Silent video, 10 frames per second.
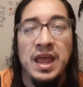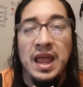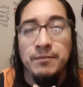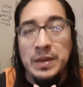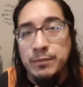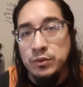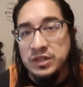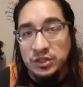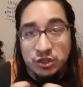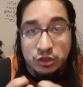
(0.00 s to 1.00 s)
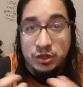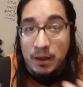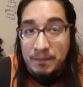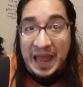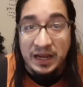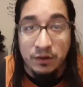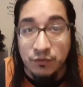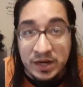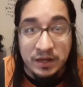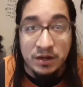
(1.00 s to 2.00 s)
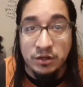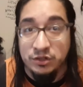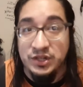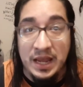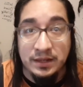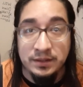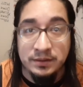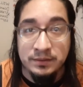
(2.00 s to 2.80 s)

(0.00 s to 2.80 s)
and people need to just come back and read and understand.